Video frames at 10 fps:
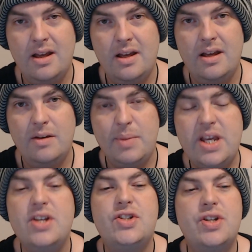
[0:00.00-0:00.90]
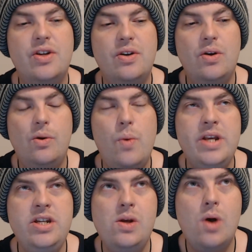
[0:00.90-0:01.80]
Because when
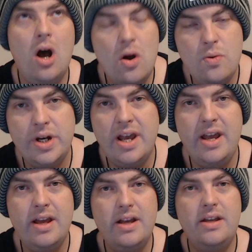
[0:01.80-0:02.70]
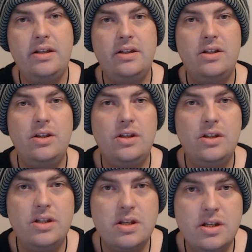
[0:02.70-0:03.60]
you own it,
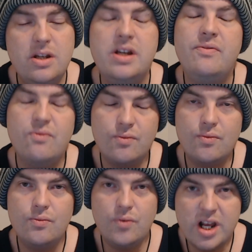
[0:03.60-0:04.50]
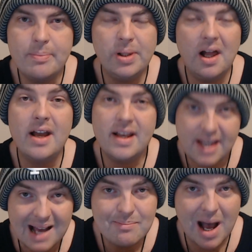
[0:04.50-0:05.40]
you can reapply and
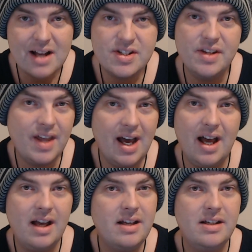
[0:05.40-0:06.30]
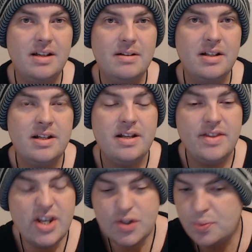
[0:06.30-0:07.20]
get back to there.
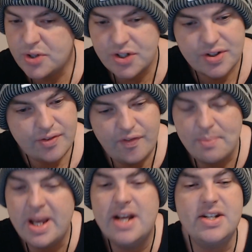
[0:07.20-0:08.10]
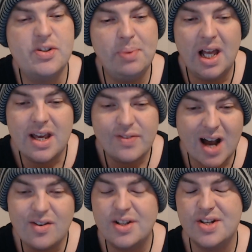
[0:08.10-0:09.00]
This was, for me, a display of
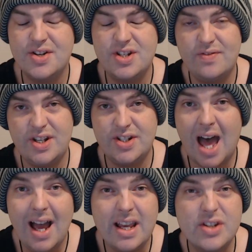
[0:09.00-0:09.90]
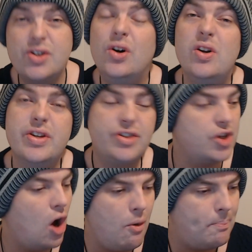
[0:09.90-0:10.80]
arrogance of its highest order to
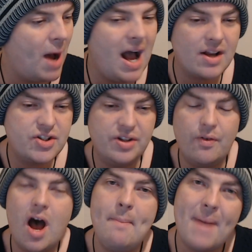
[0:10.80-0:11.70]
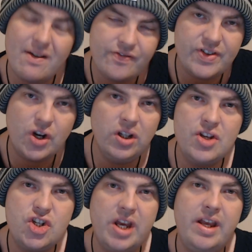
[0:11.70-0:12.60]
go back to a
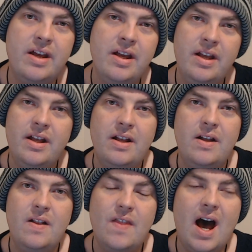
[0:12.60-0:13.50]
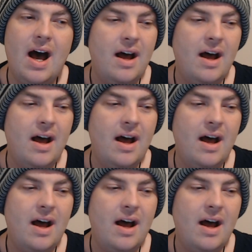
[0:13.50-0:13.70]
methodology that